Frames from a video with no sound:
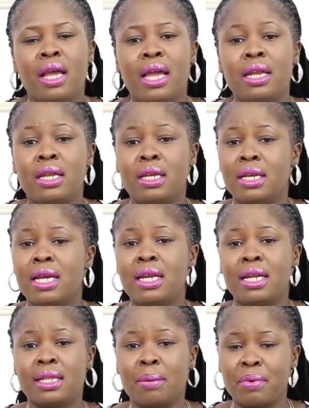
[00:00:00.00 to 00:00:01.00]
in any
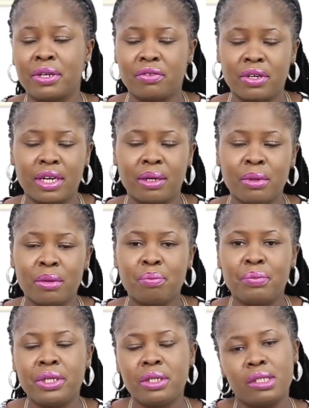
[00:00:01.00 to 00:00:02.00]
enterprise rather,
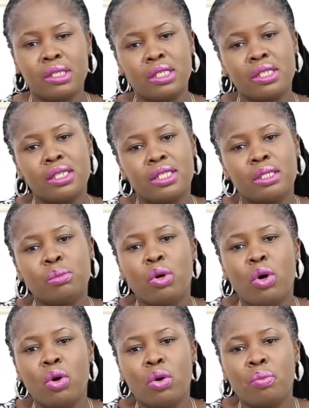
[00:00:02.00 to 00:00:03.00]
be it
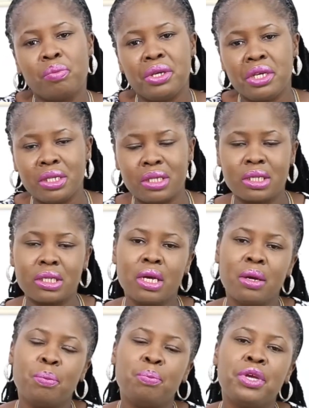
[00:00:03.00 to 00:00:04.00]
small, be it
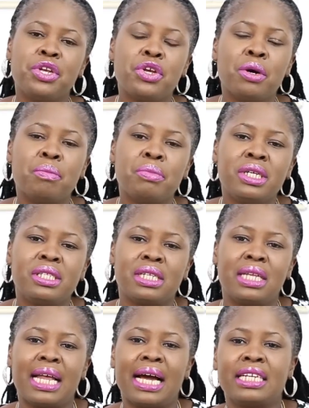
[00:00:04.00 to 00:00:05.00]
medium, be it
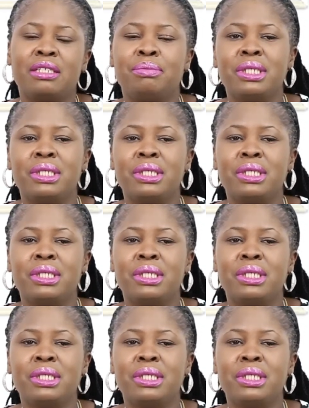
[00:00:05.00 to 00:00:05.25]
large,